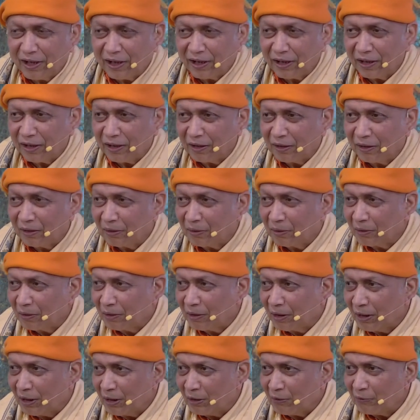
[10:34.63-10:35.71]
the
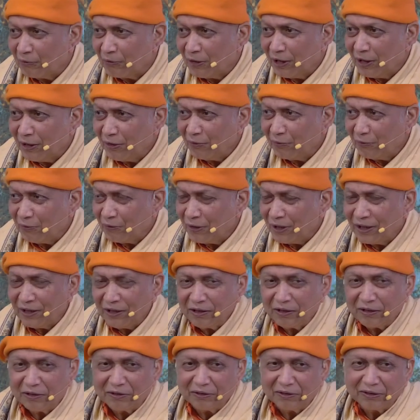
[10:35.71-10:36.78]
very
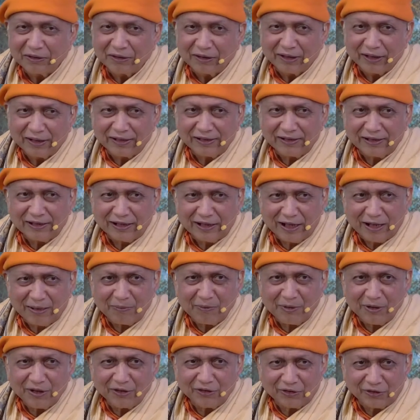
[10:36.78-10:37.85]
well
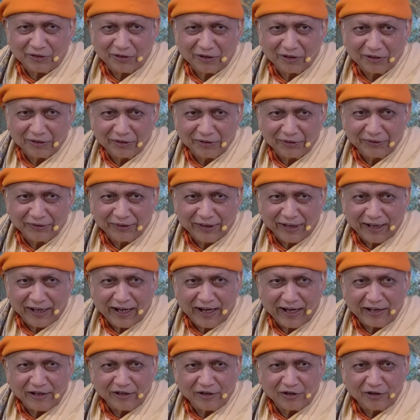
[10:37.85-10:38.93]
established
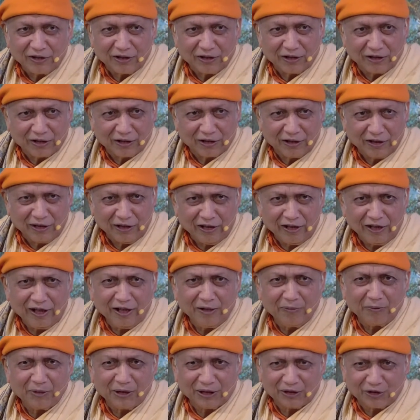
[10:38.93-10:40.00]
as
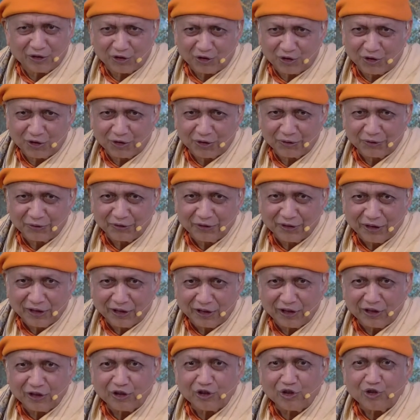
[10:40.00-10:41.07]
demons,
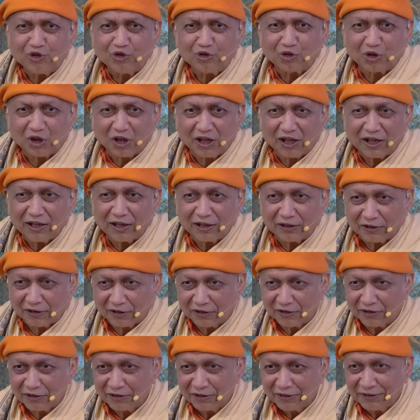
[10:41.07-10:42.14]

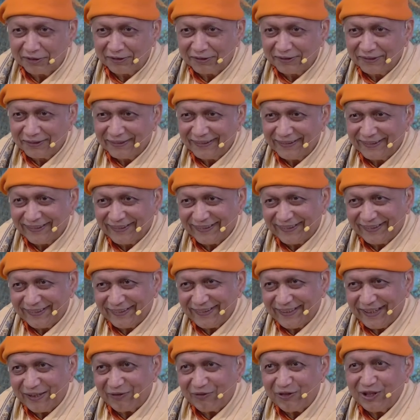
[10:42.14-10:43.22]
asuras.
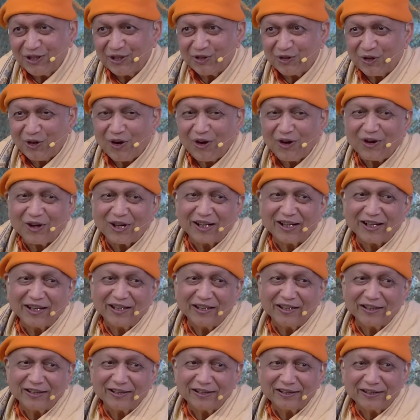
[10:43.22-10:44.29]
Uh, we
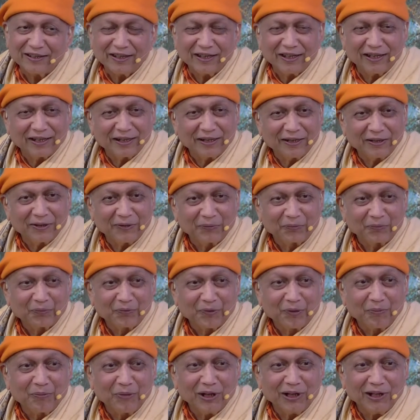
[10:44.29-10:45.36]
saw earlier the
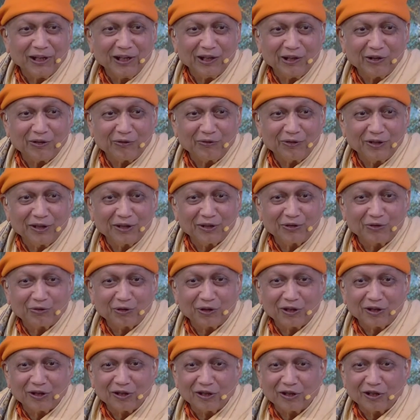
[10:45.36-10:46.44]
meaning of
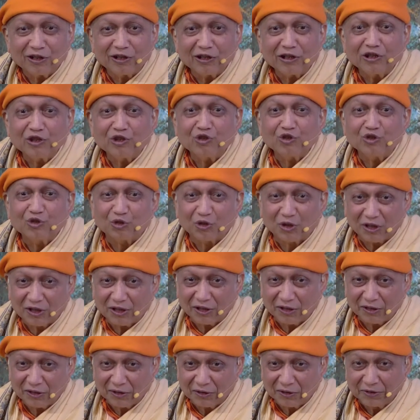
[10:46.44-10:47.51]
this word
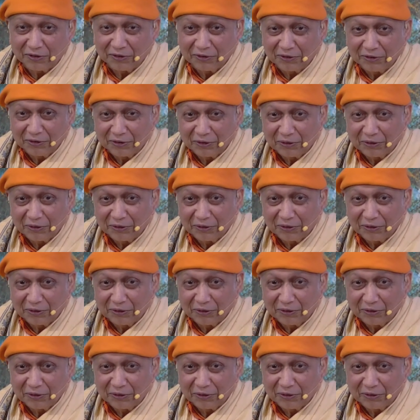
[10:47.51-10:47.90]
asura